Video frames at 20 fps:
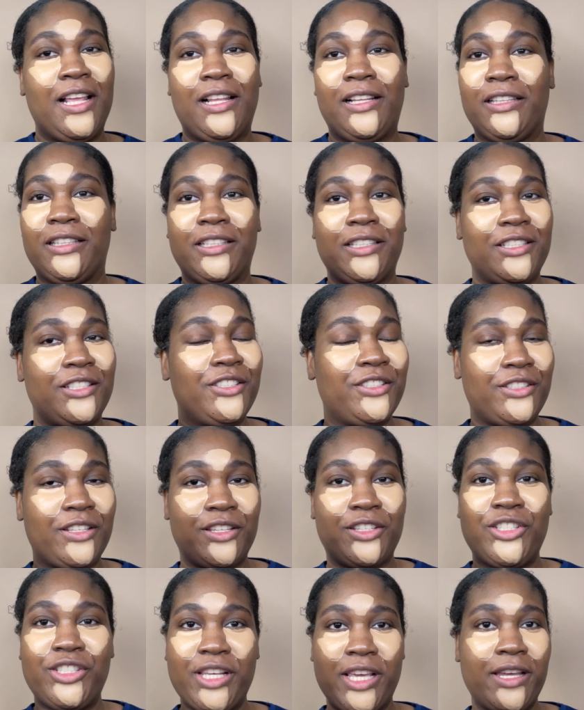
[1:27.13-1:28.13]
Let's
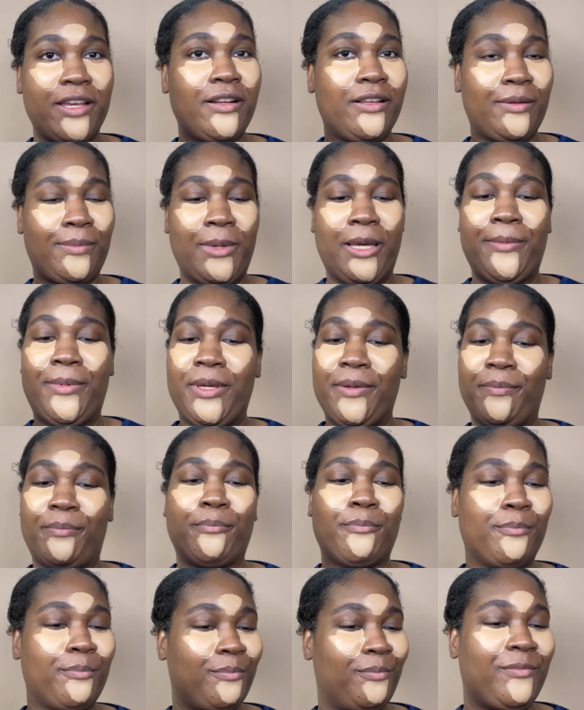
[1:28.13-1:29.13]
shake it up, baby.
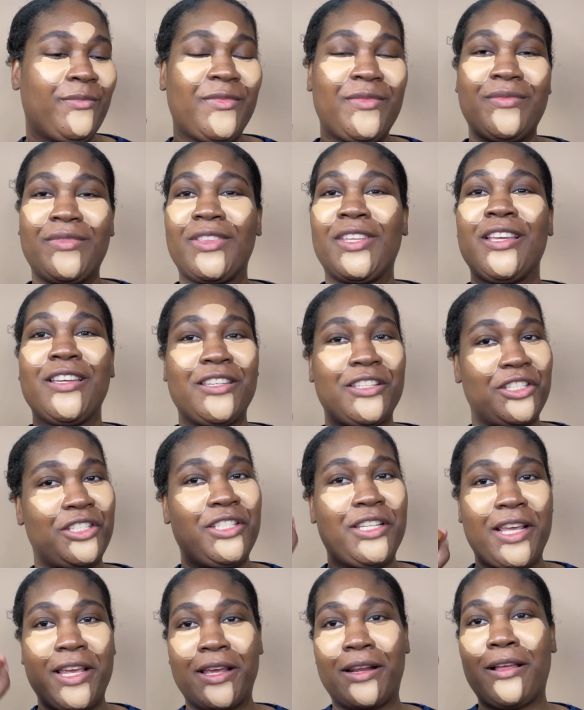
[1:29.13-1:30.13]

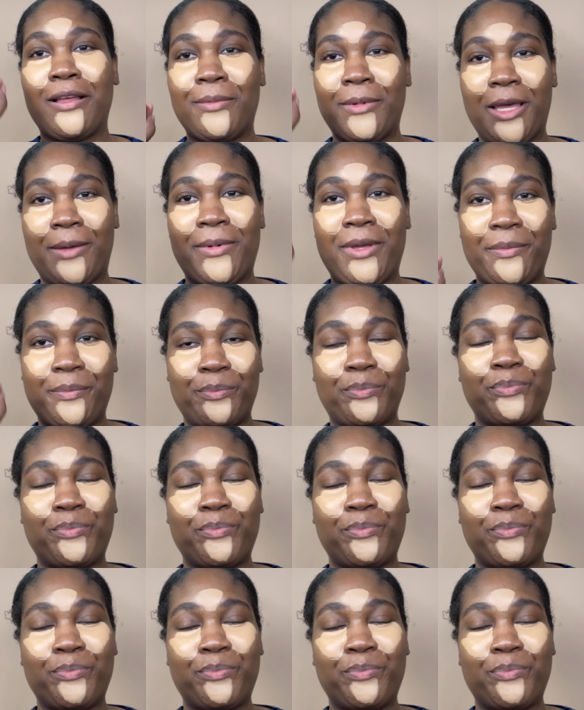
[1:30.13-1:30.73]
Shake it up, baby.